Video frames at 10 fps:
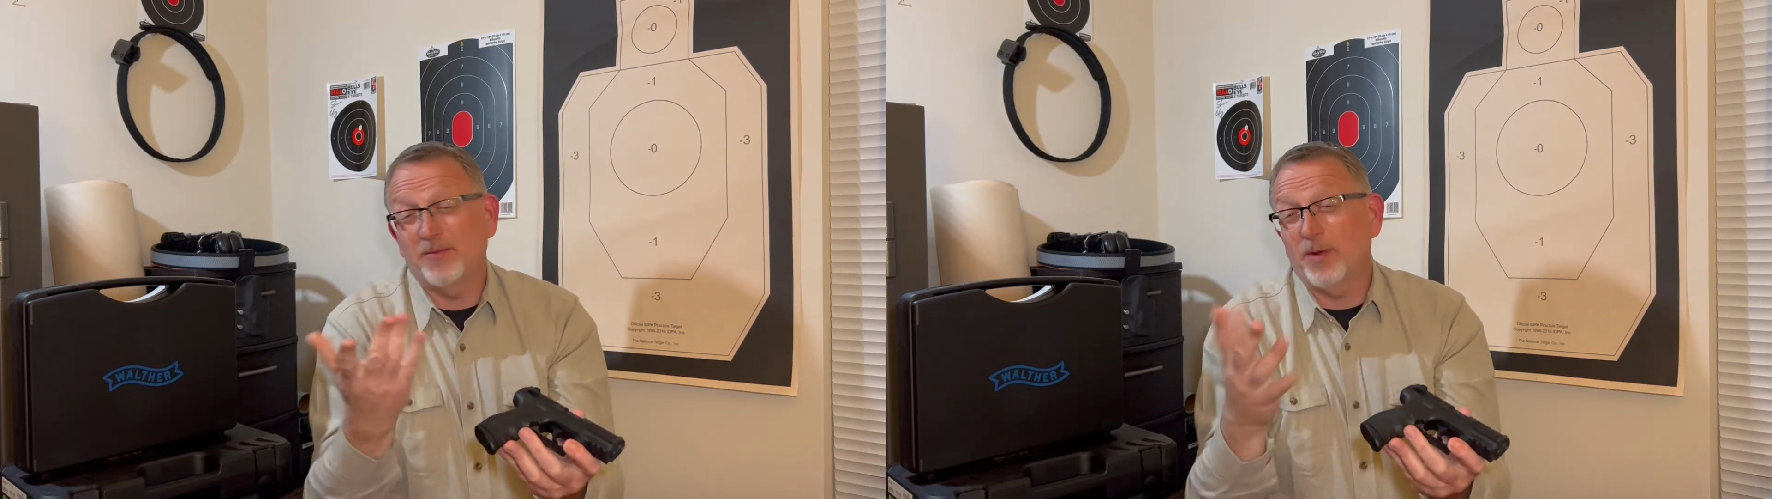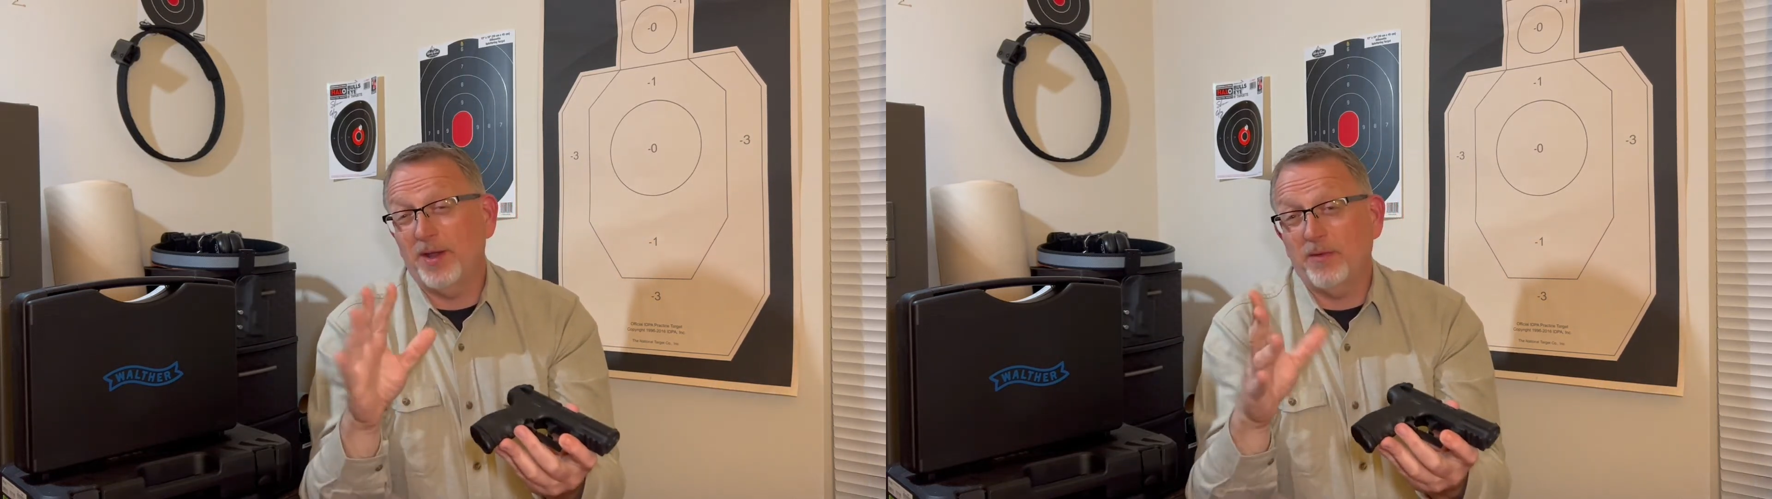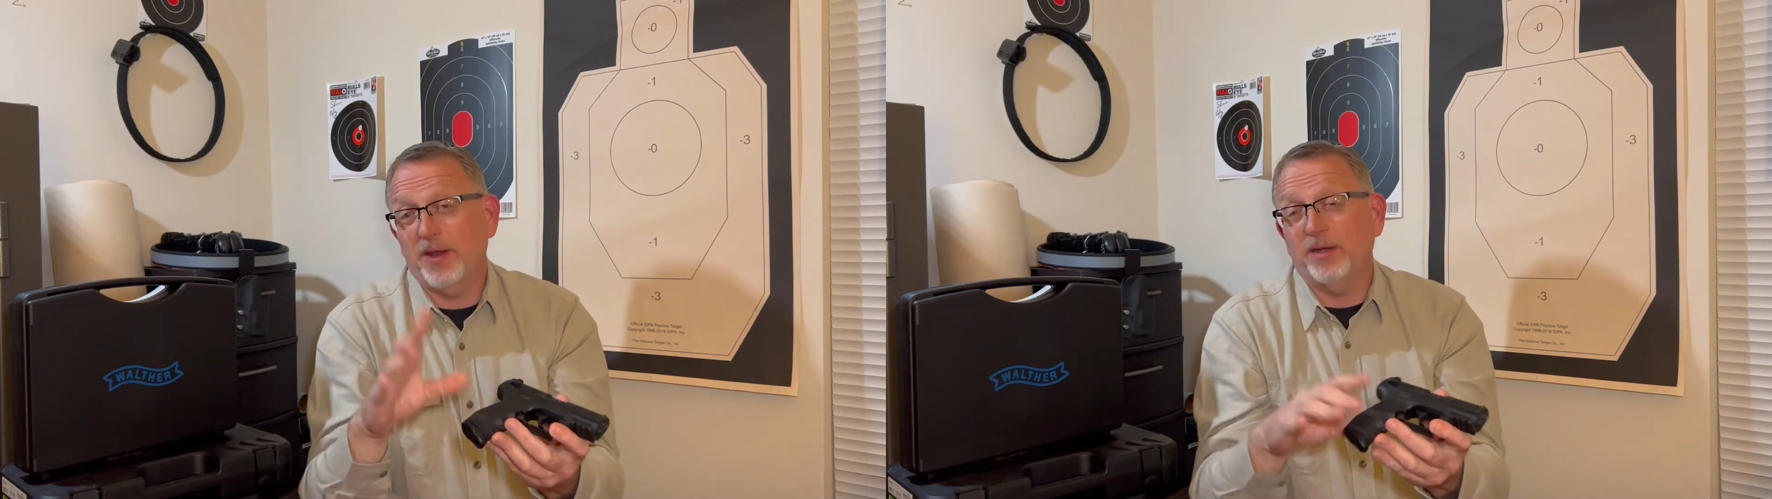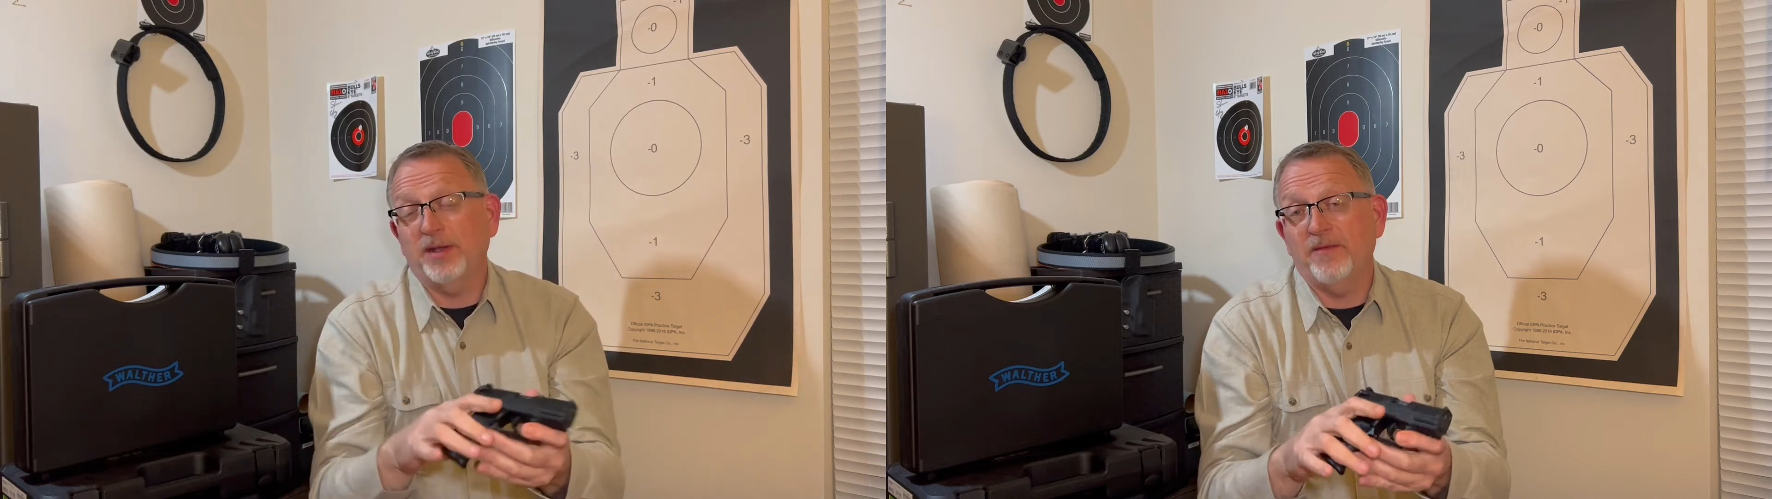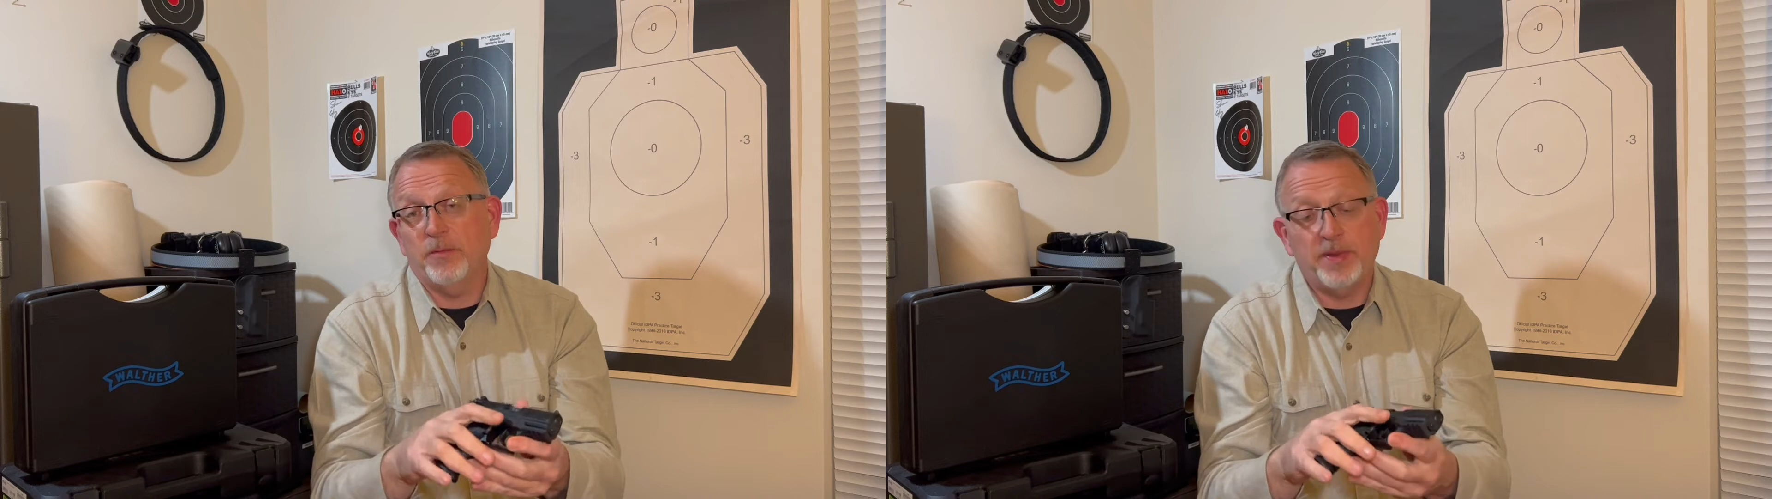right around
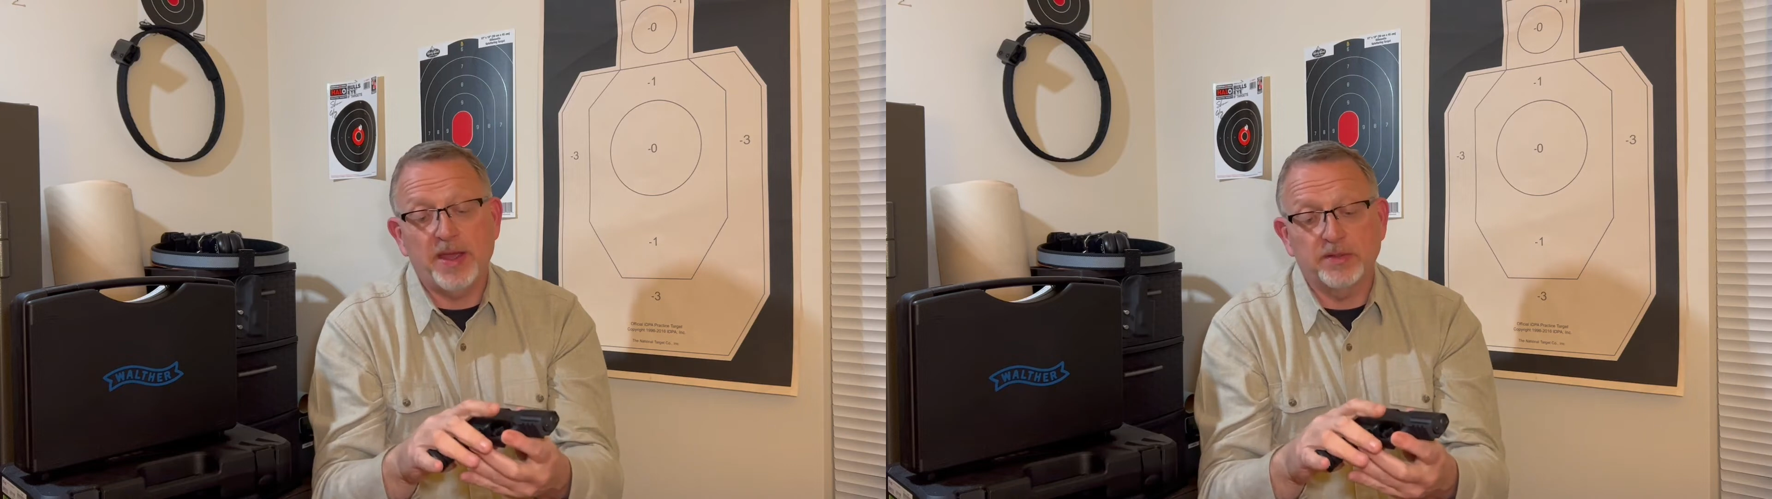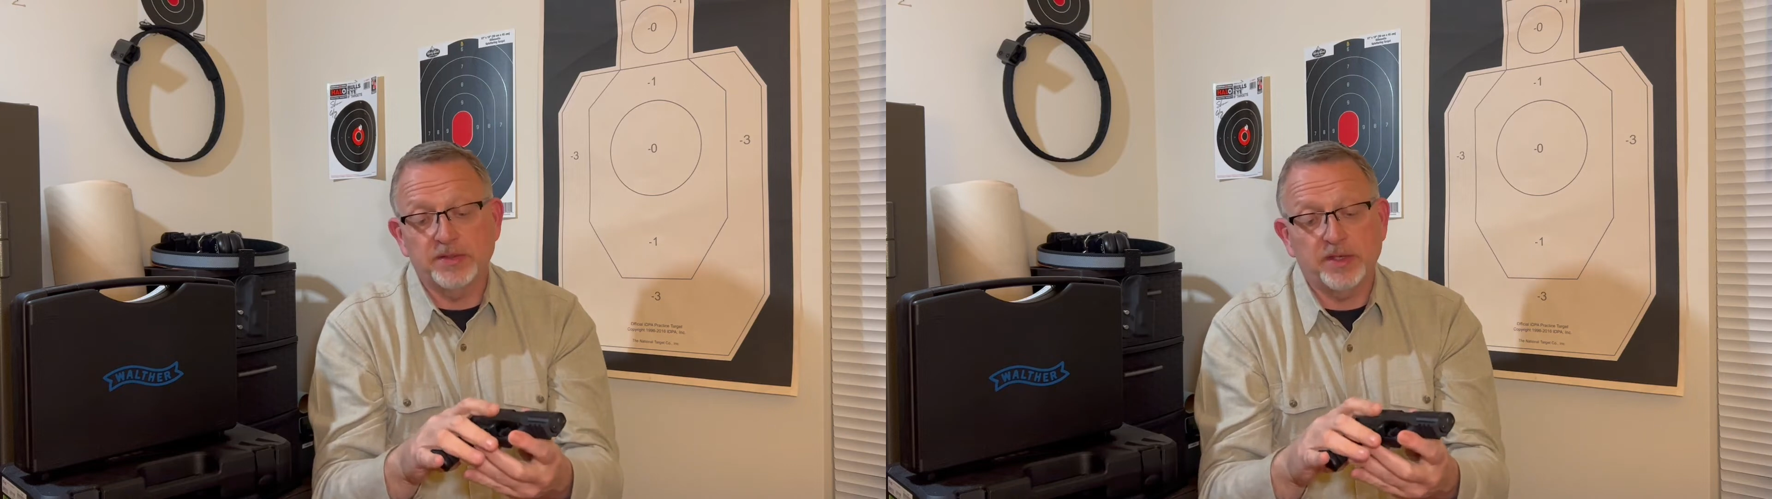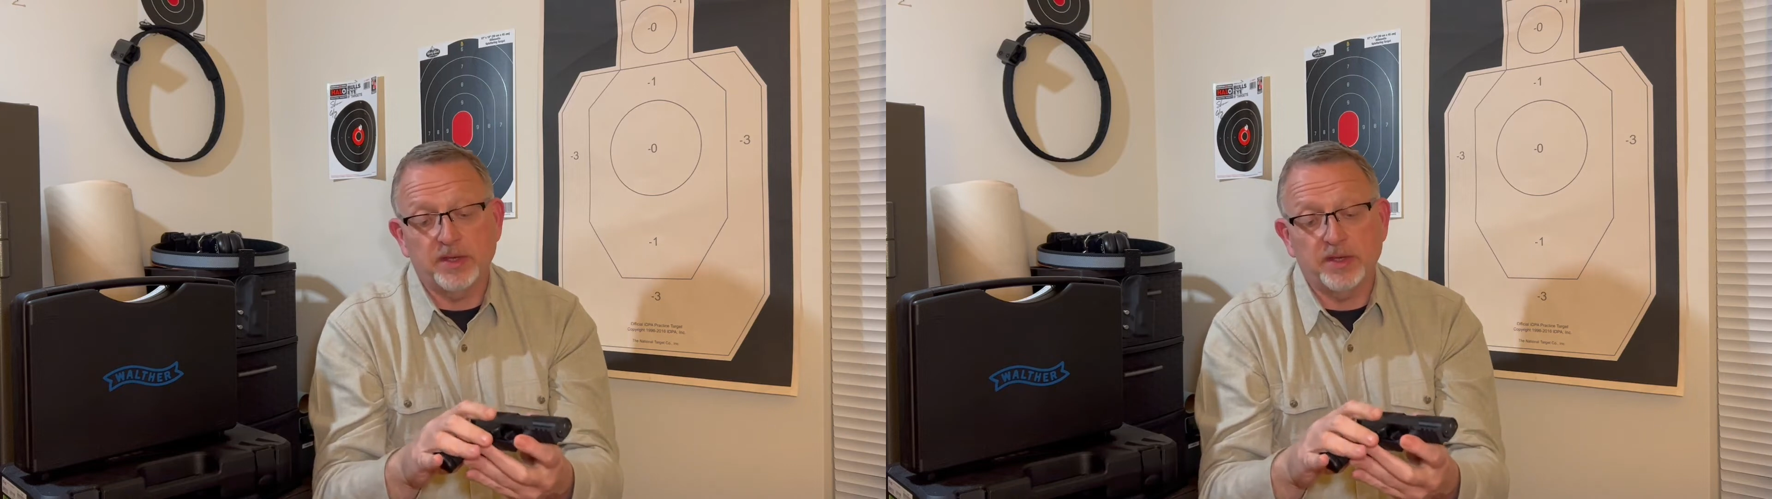11 pounds,